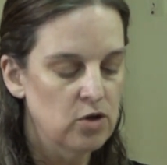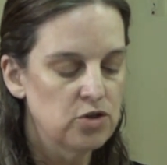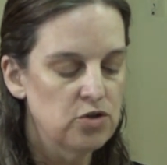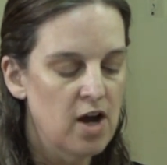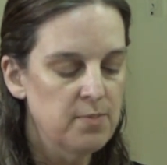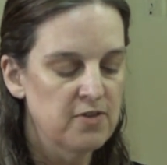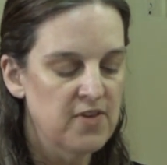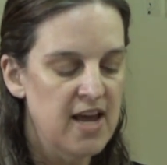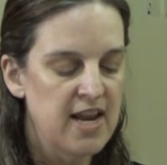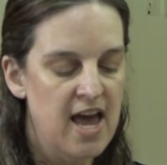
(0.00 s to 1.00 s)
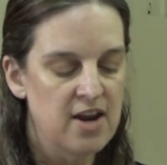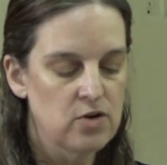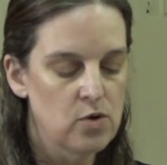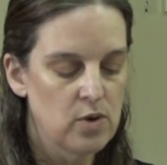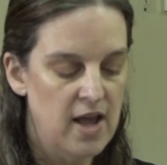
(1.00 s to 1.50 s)
or do not provide
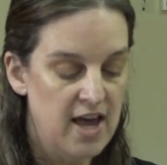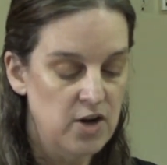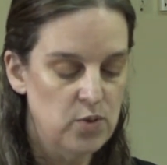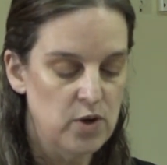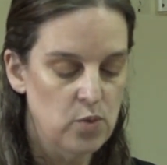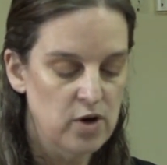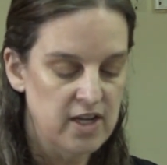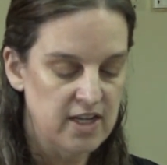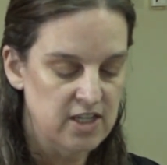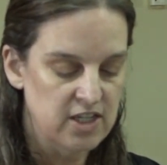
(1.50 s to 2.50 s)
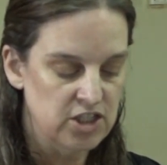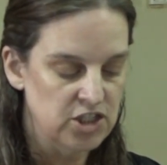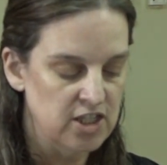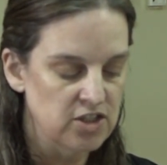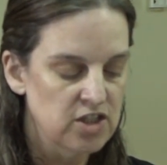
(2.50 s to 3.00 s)
adequate working
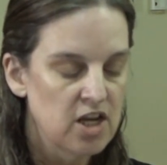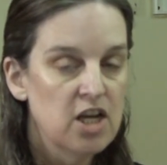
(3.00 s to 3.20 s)
conditions,